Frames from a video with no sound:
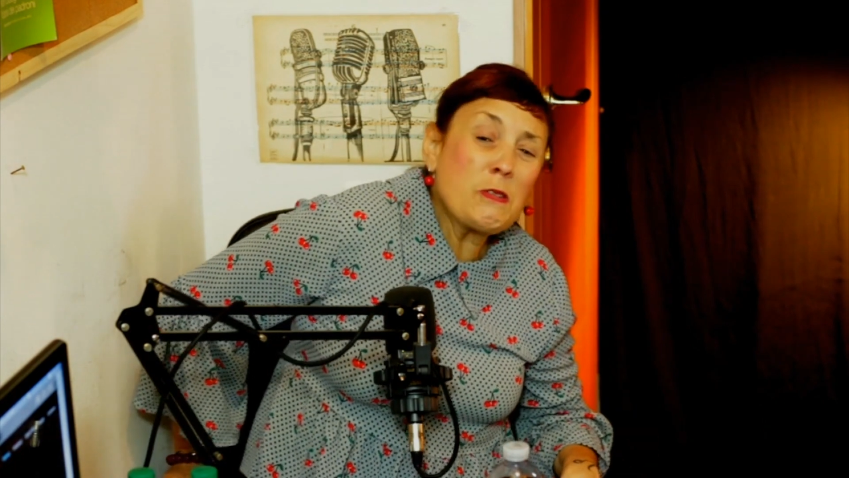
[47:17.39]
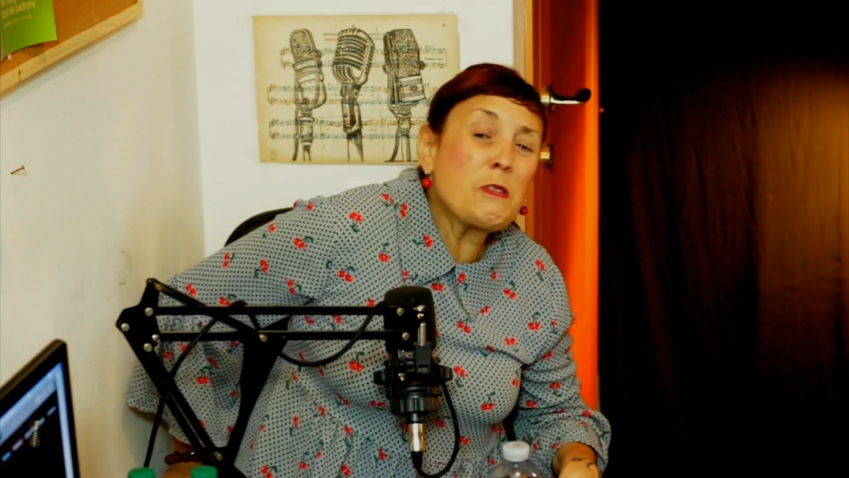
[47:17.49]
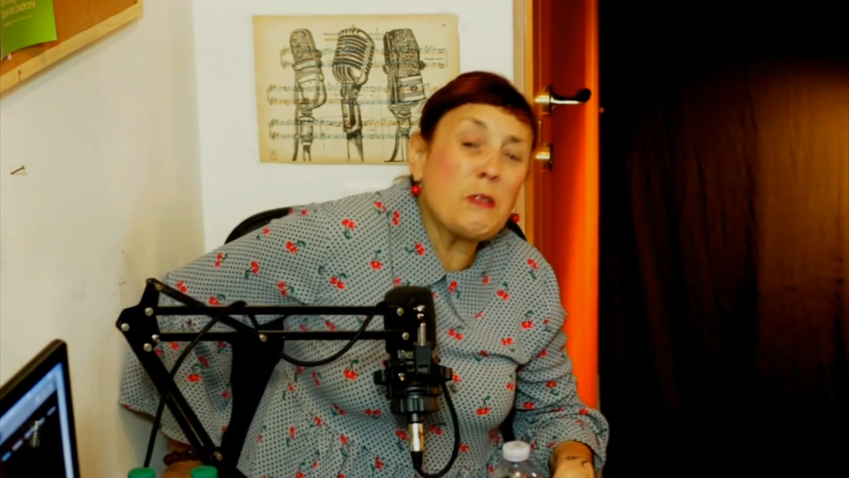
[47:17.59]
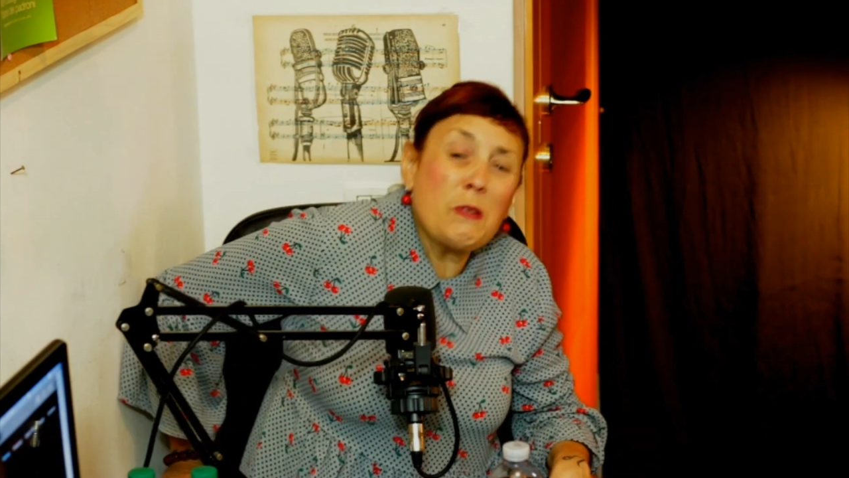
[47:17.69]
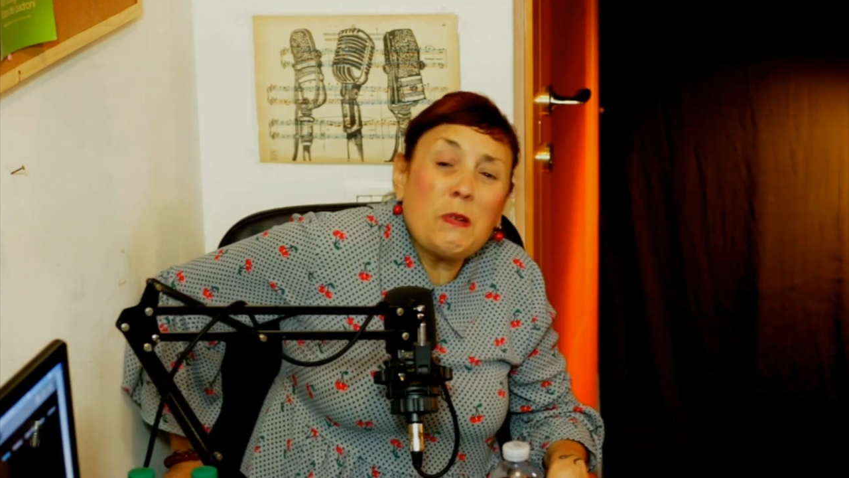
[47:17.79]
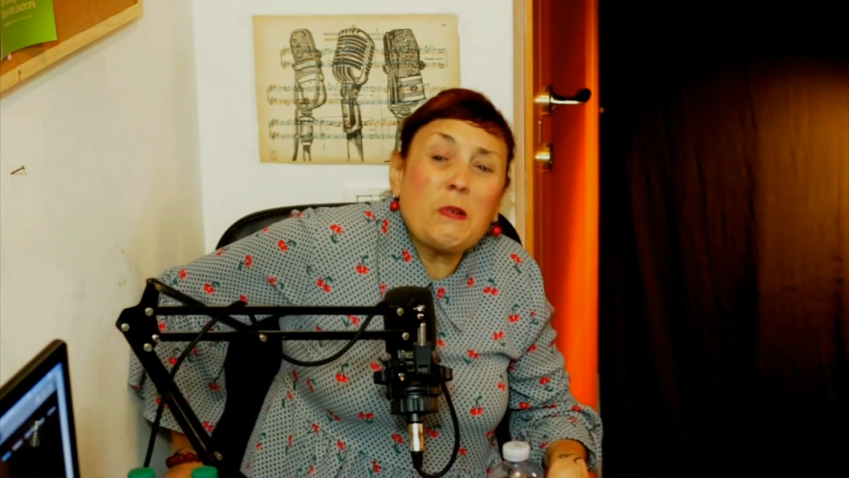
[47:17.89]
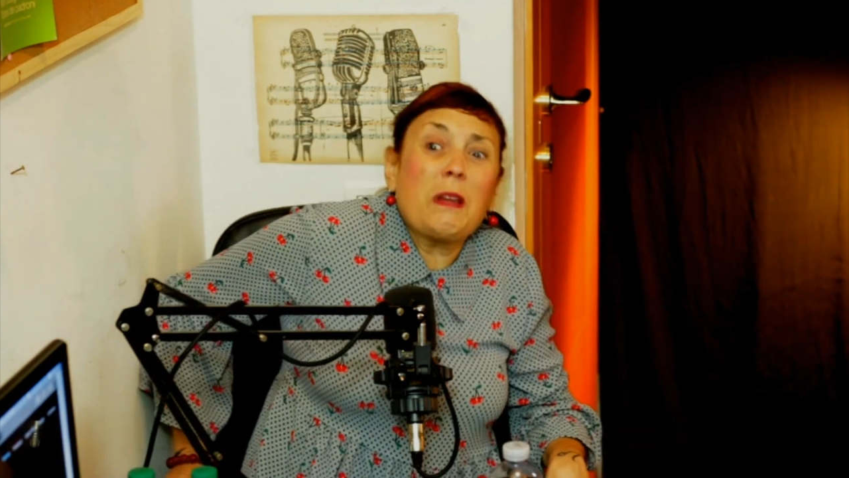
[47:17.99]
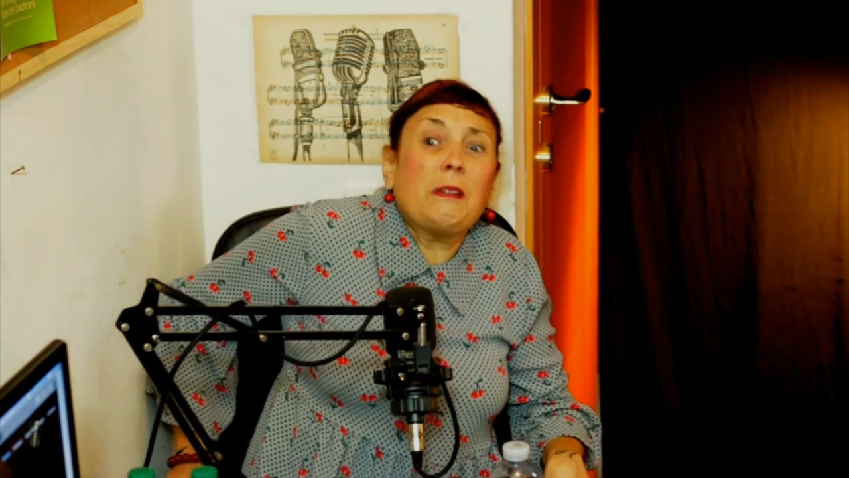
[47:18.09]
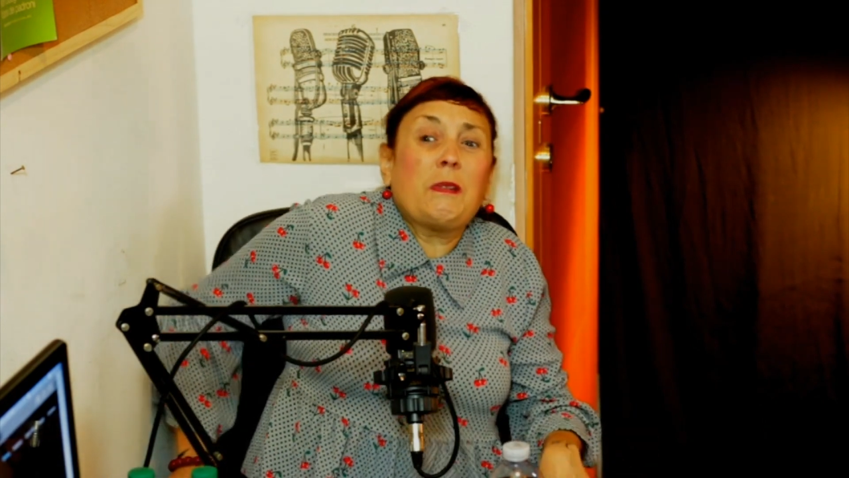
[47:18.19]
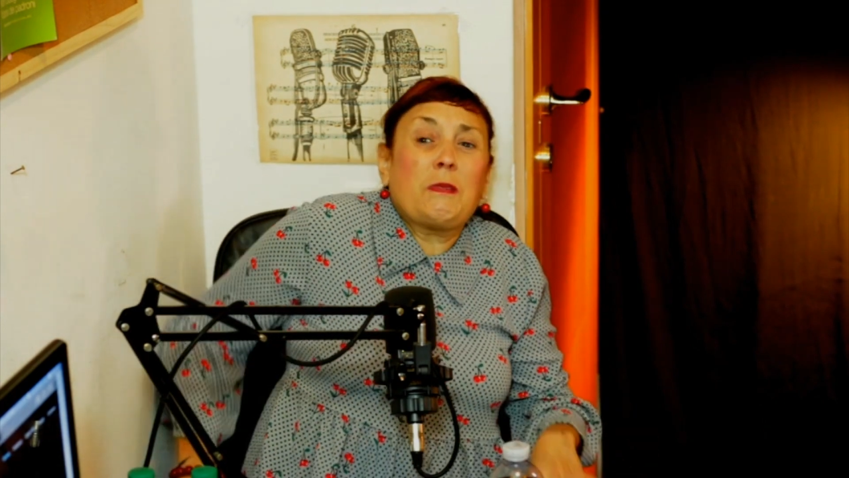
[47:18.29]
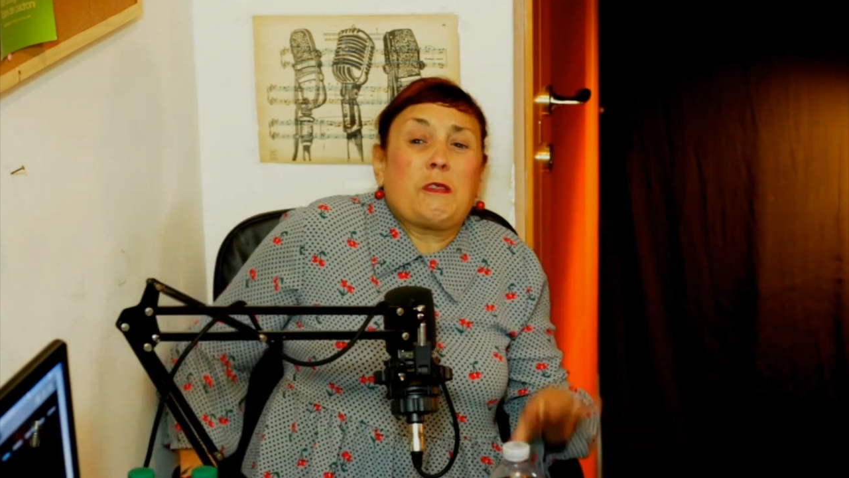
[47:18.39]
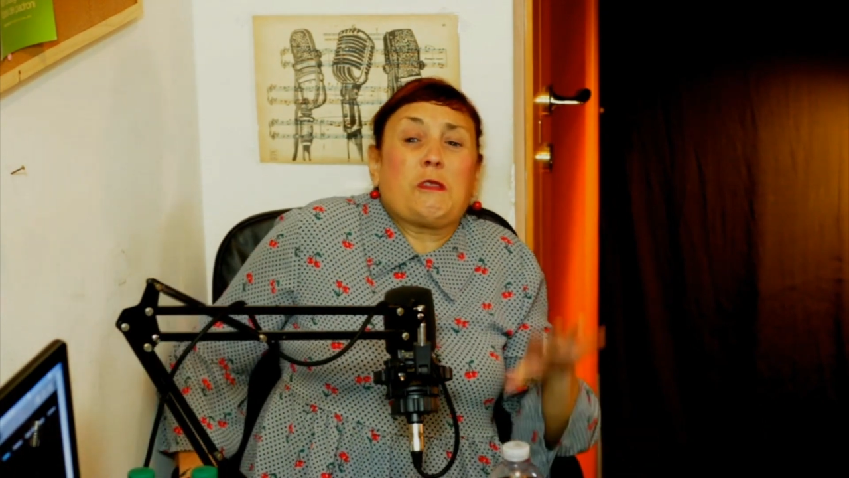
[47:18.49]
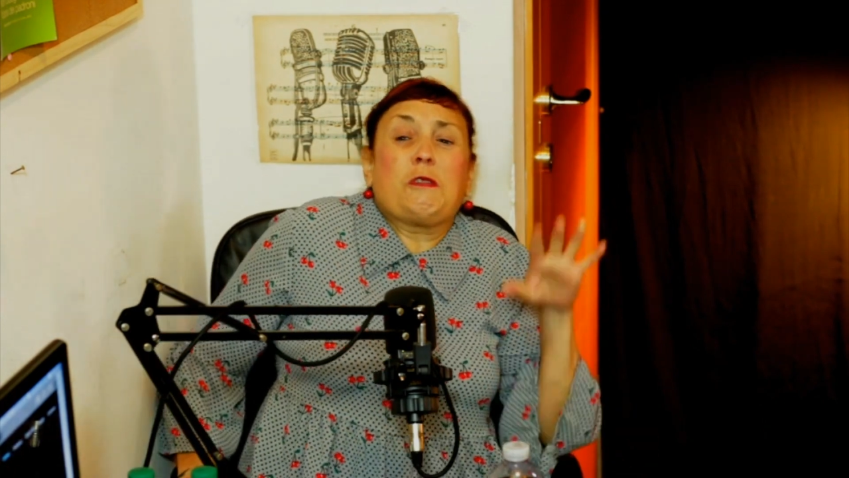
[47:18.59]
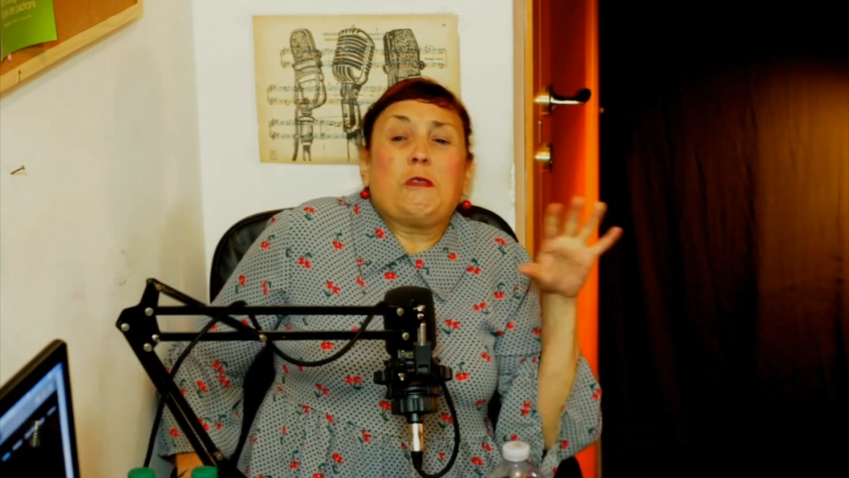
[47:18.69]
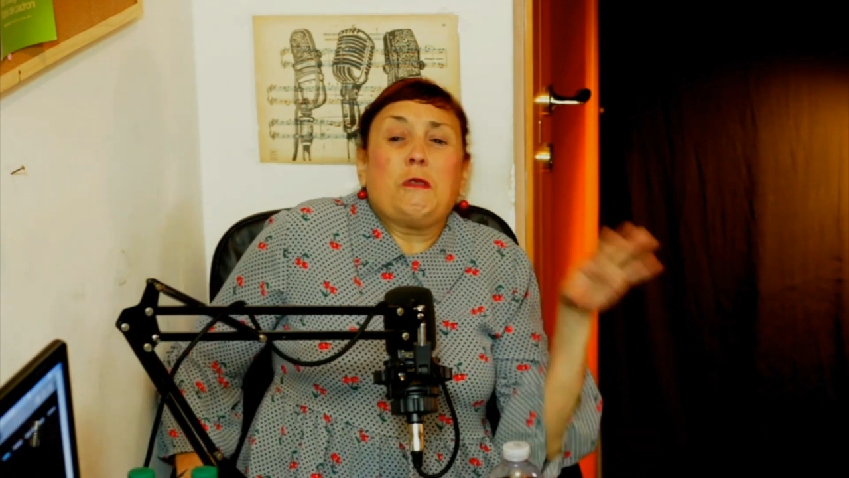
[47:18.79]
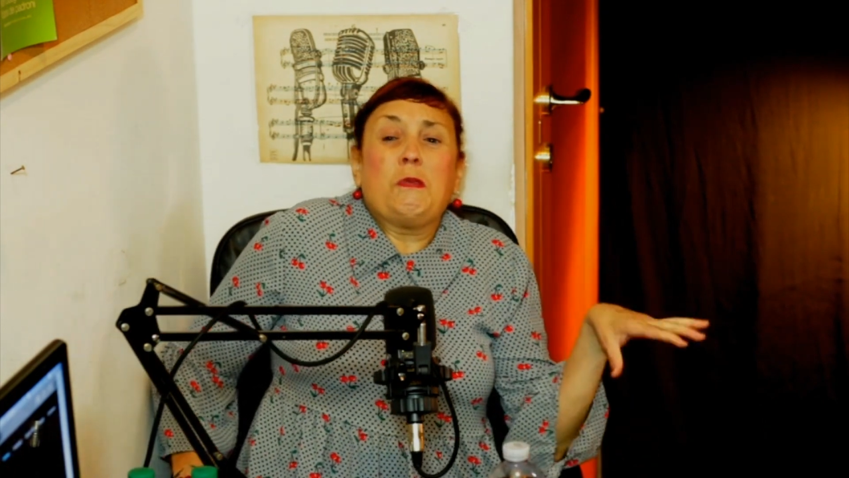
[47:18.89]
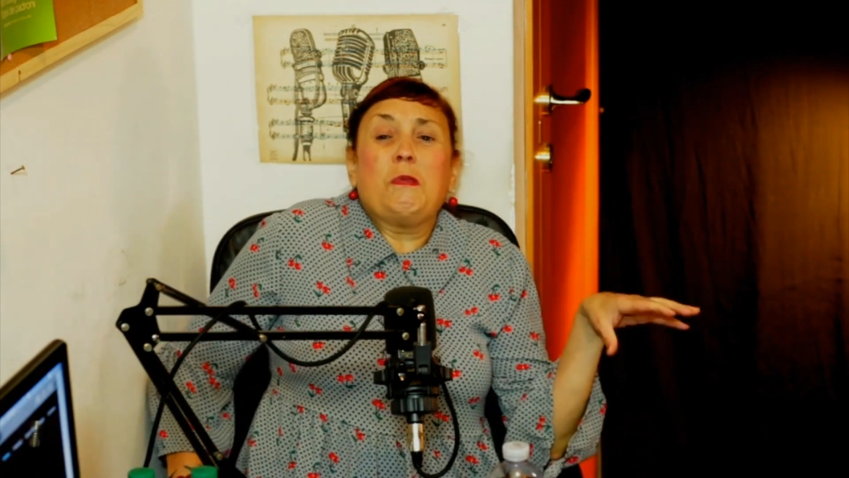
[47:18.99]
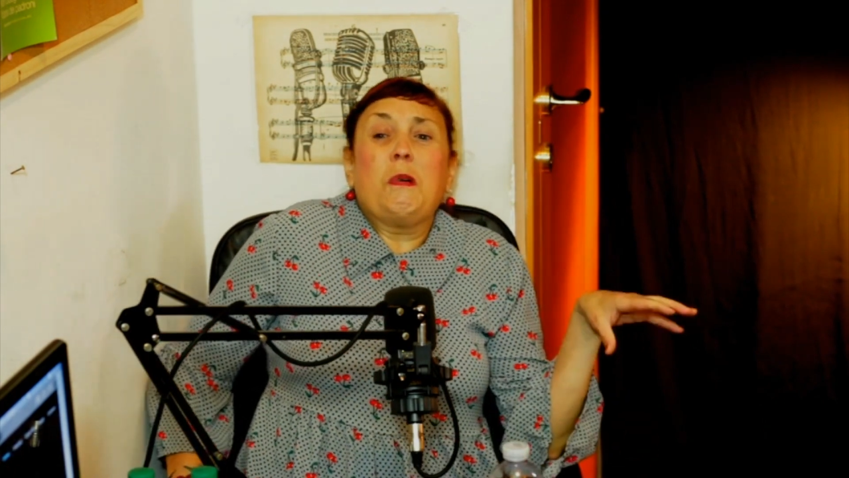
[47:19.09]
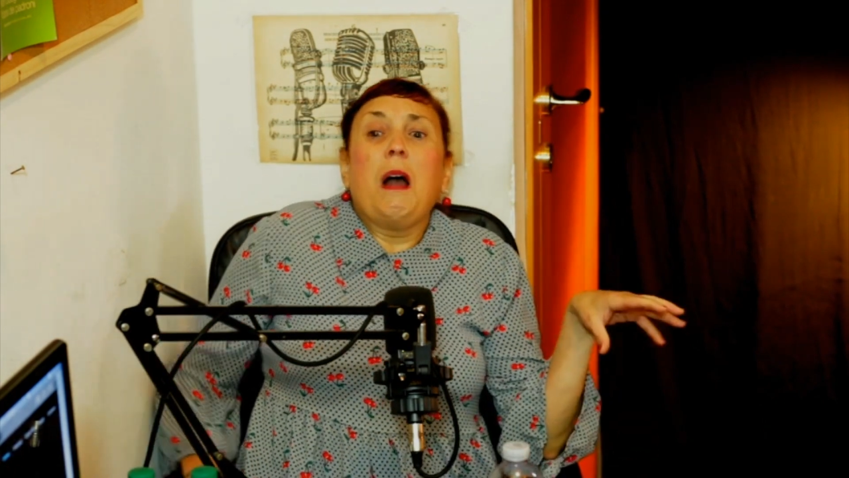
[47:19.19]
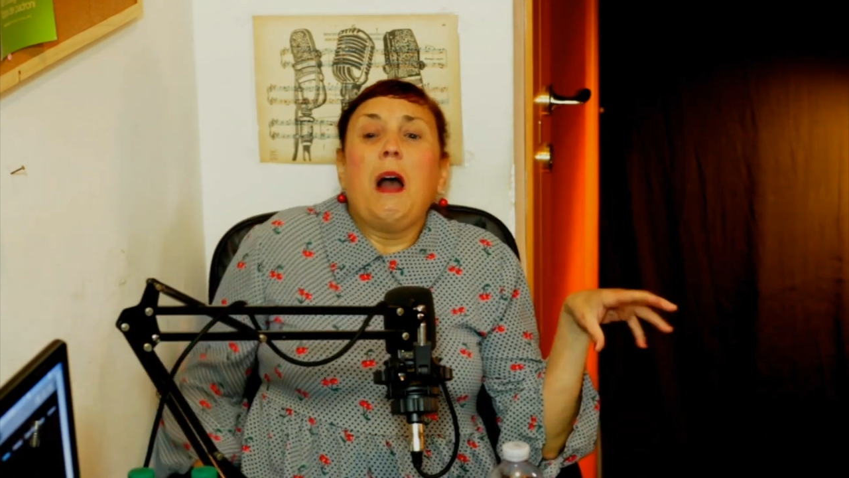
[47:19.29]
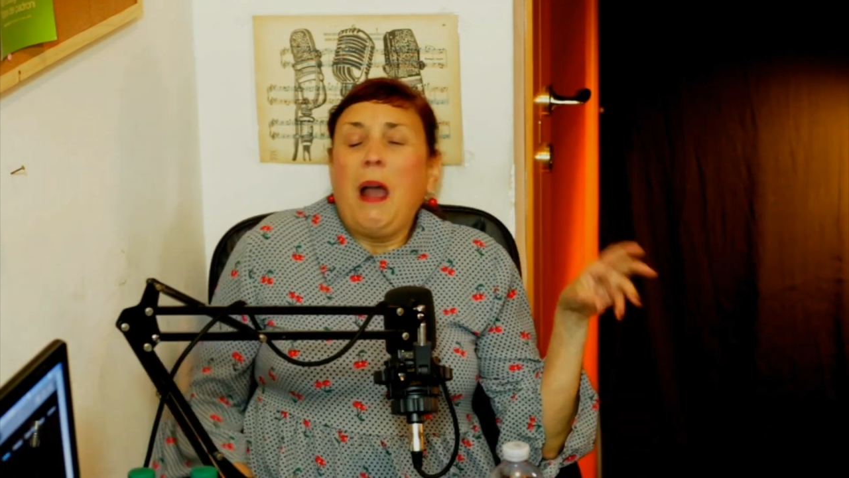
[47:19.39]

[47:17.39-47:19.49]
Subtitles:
soon and it was too